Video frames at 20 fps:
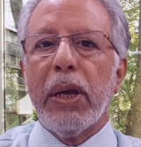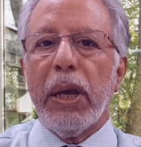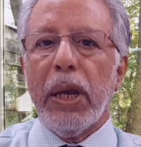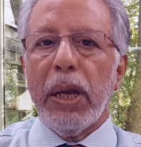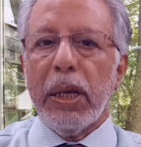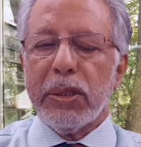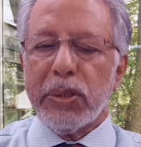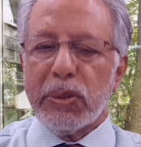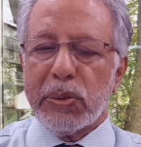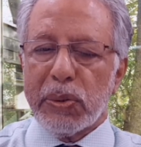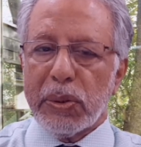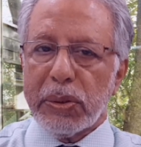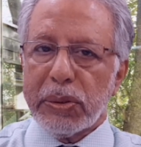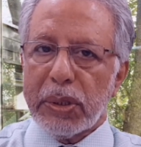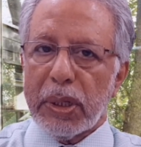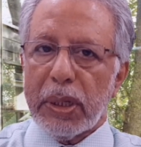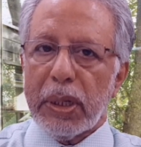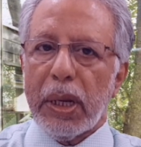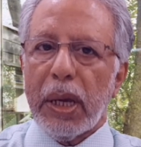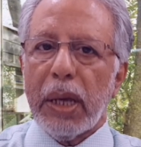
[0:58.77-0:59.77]
in
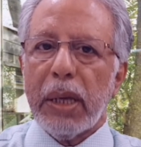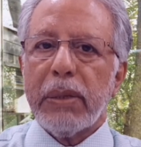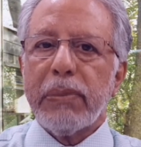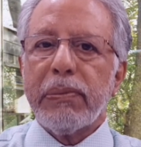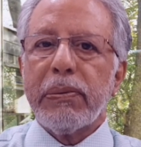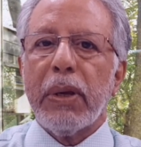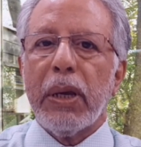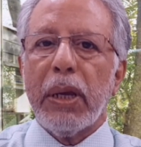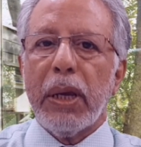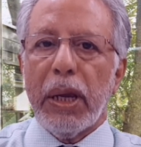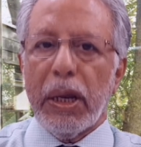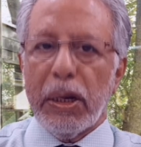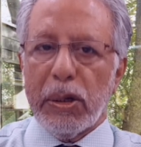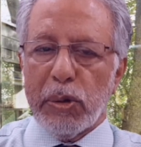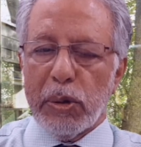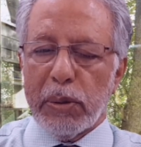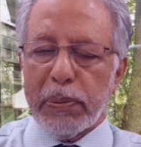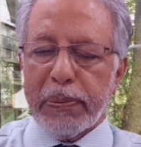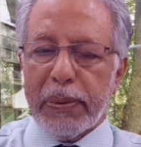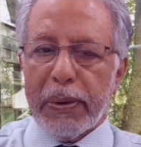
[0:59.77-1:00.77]
social life, in
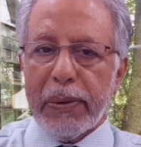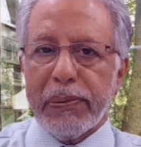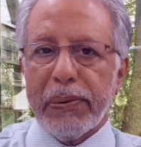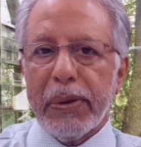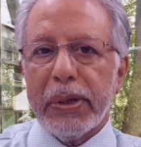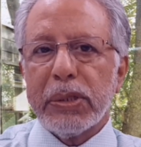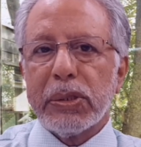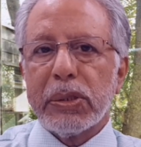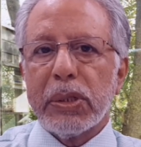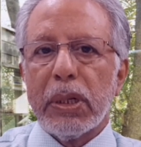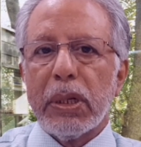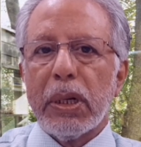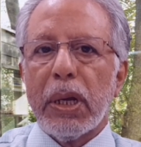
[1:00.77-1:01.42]
your professional